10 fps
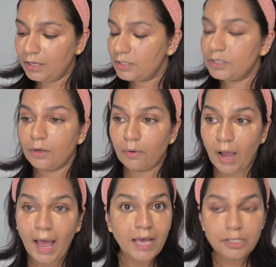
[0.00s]
So
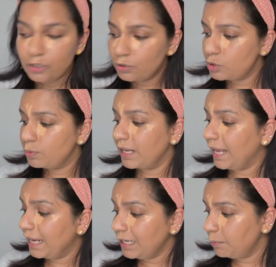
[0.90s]
as usual,
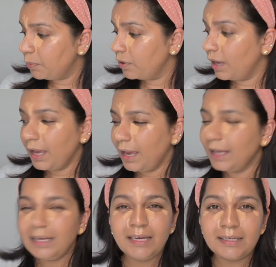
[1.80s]

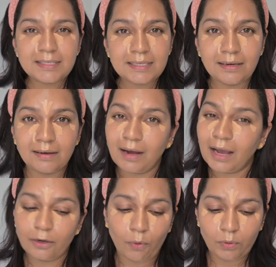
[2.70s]
any concealer,
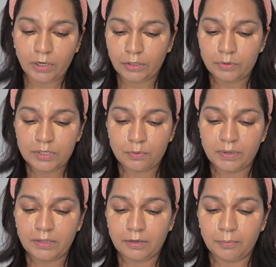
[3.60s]
I only use it
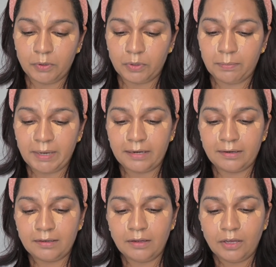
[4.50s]
with a beauty
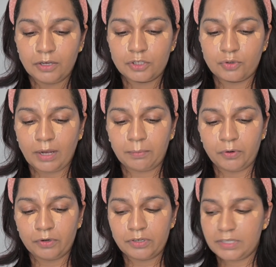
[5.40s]
blender. So I'm
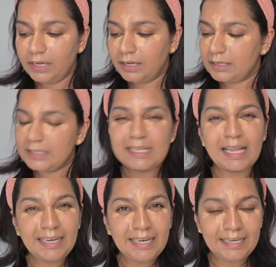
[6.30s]
going to take a
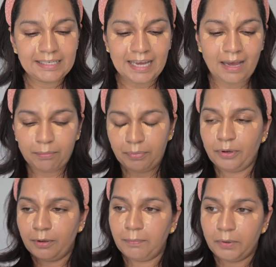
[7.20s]
slightly damp
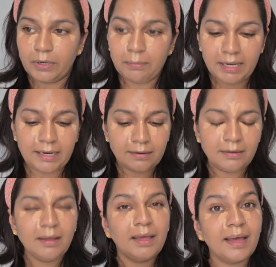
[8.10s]
beauty blender
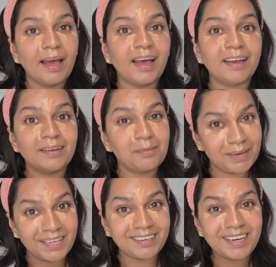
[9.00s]
and
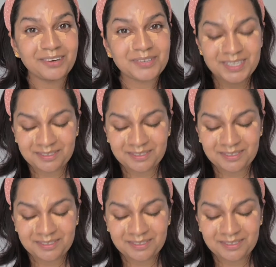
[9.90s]
blend it out.